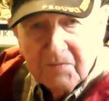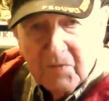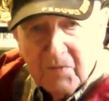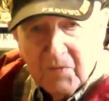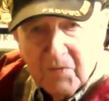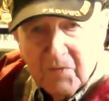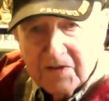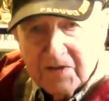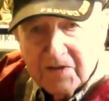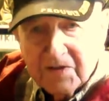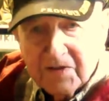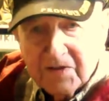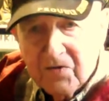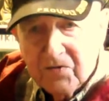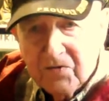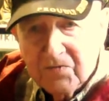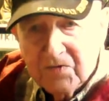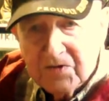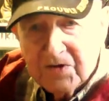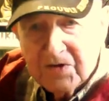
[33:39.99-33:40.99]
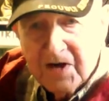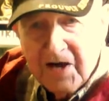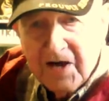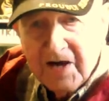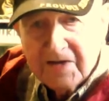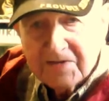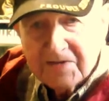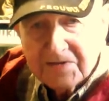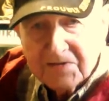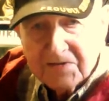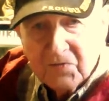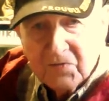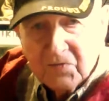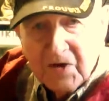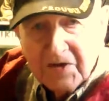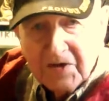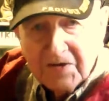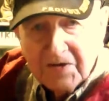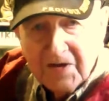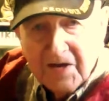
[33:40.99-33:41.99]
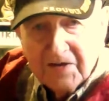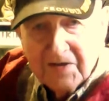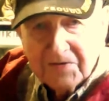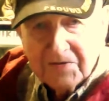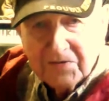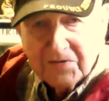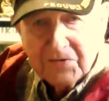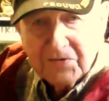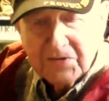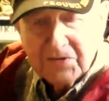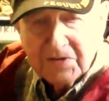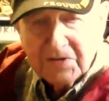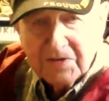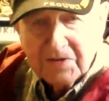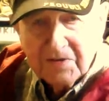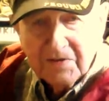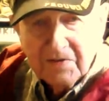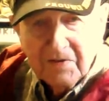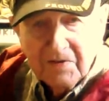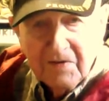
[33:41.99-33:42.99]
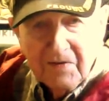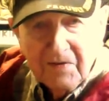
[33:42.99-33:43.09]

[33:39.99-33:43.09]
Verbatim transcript: breaking the overcast and went down through it and